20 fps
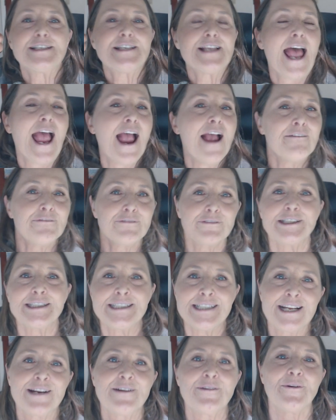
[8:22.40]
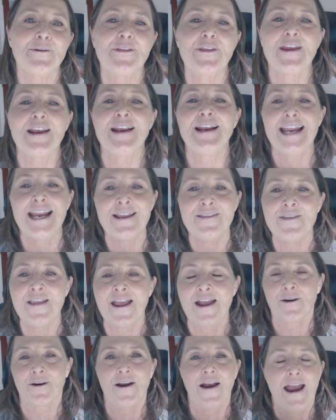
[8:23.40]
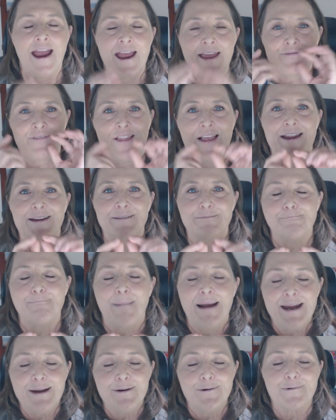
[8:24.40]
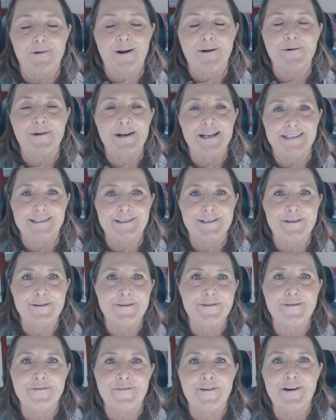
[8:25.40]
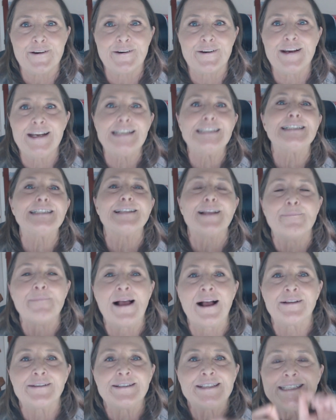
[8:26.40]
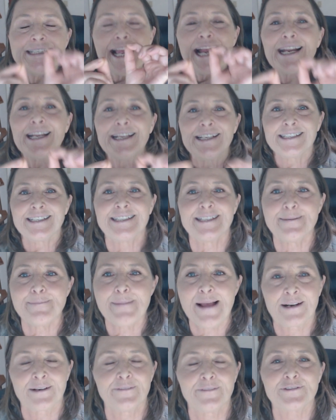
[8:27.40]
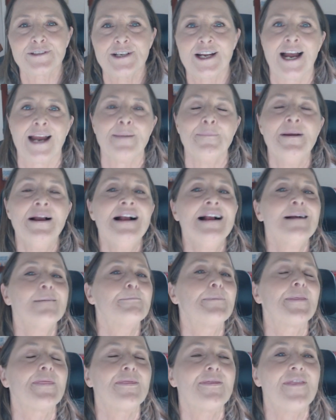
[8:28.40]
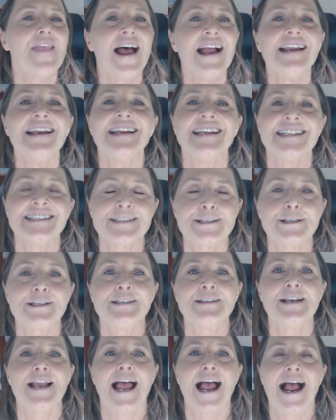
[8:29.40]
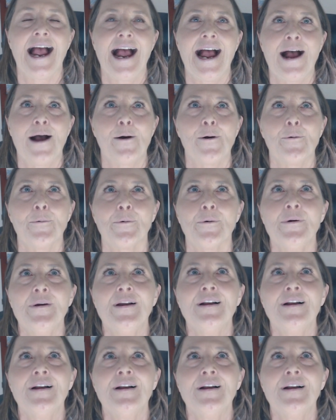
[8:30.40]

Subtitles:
every single thing in there and micro it to the second amount of time, but that isn't how